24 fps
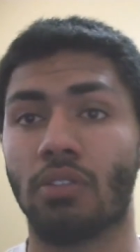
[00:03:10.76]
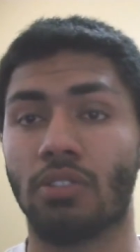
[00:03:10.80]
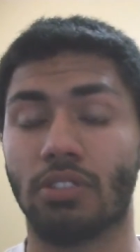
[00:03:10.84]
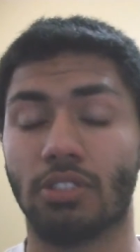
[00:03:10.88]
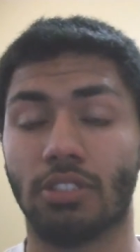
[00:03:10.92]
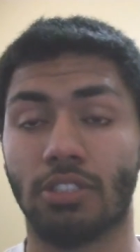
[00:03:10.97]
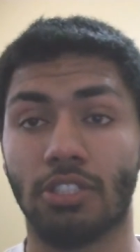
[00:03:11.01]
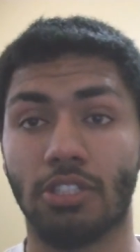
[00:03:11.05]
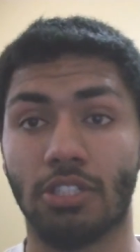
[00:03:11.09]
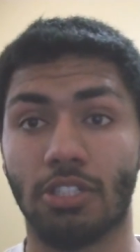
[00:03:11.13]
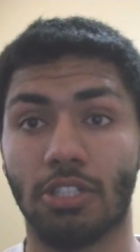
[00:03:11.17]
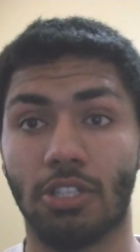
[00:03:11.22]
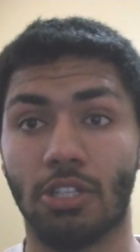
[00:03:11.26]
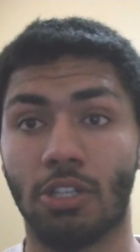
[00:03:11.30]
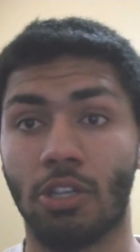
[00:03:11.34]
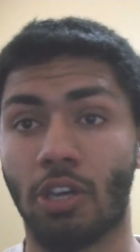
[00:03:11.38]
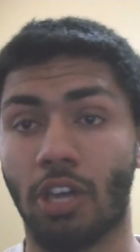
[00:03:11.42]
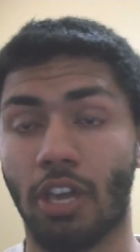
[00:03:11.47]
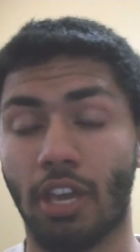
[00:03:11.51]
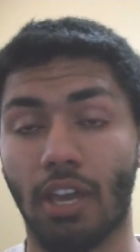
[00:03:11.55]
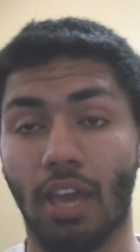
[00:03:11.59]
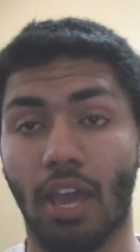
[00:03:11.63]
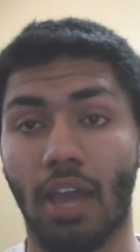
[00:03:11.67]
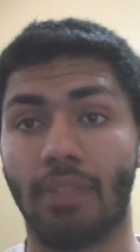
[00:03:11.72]
just
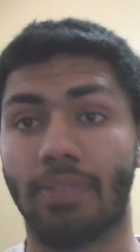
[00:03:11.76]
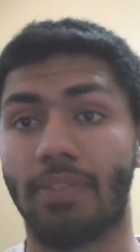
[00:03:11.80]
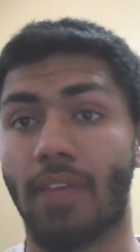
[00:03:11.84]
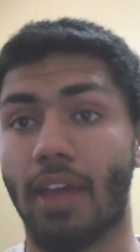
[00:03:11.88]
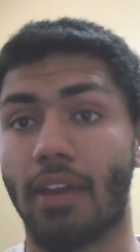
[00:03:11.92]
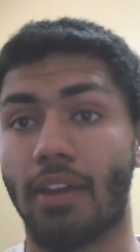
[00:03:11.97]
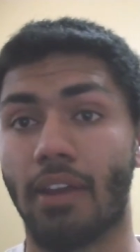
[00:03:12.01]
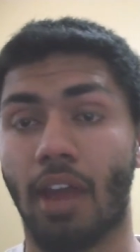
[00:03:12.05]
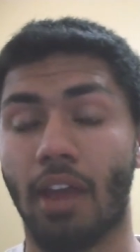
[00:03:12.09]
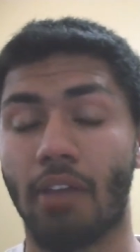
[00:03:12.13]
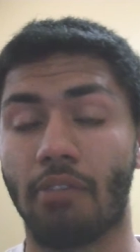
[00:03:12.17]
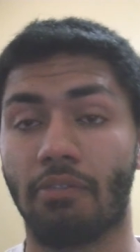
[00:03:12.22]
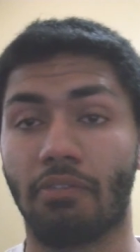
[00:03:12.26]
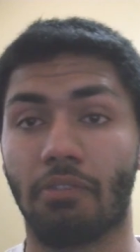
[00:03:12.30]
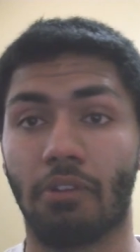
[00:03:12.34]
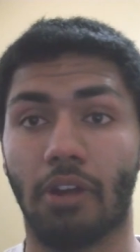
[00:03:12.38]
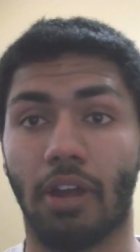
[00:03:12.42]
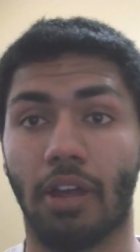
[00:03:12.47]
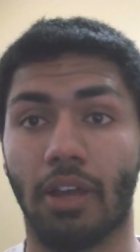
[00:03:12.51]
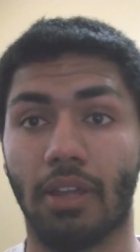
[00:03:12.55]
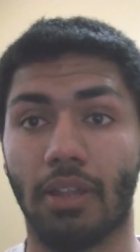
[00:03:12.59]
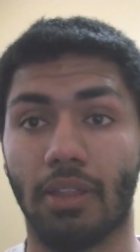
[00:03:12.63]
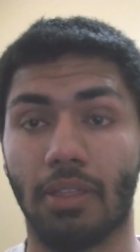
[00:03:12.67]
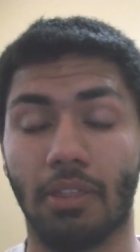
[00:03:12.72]
looking at that knife for
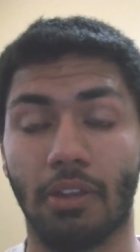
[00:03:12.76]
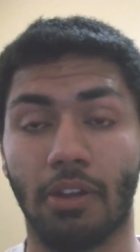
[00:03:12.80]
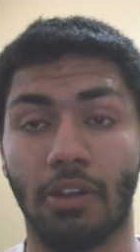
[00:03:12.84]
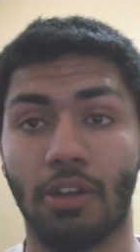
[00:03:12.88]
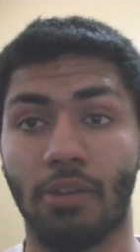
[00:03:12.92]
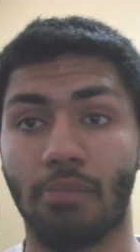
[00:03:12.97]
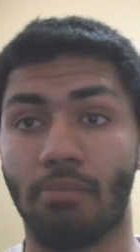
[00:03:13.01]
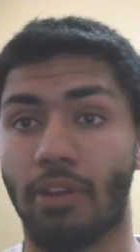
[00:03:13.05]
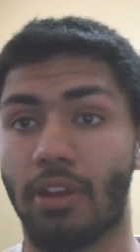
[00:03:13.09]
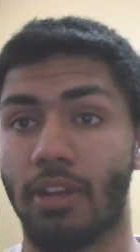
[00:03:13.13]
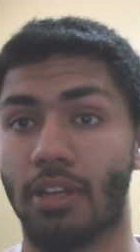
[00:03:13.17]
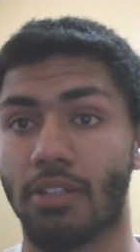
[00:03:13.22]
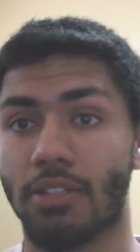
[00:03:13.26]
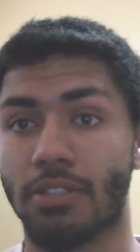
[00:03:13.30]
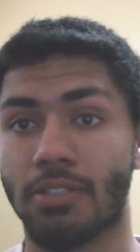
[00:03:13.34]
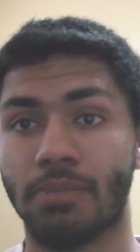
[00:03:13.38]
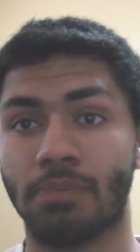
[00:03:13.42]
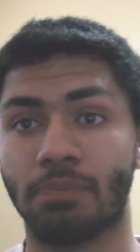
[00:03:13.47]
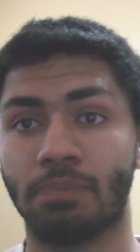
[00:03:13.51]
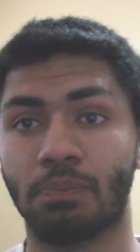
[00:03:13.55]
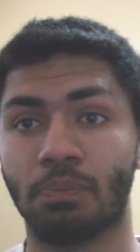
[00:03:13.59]
like 30 minutes.